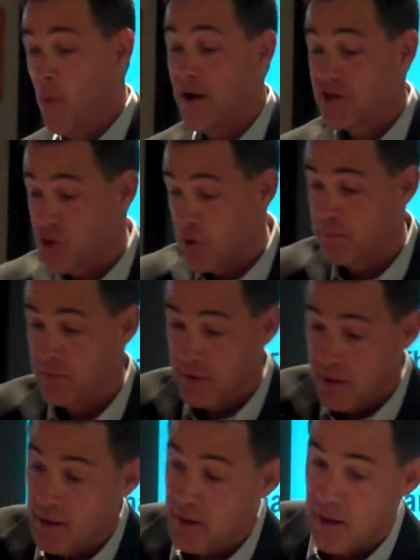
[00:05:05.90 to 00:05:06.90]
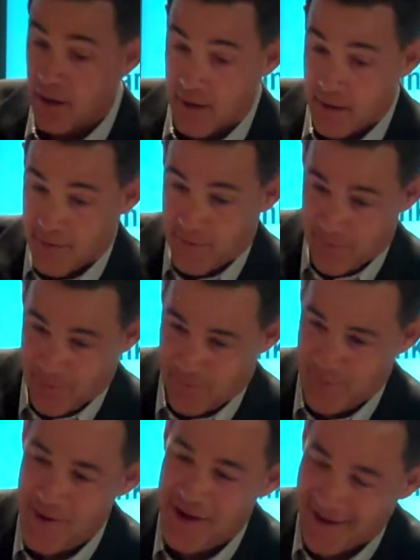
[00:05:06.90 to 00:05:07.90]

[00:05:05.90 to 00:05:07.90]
Metro Brokers Bologna Sandwich said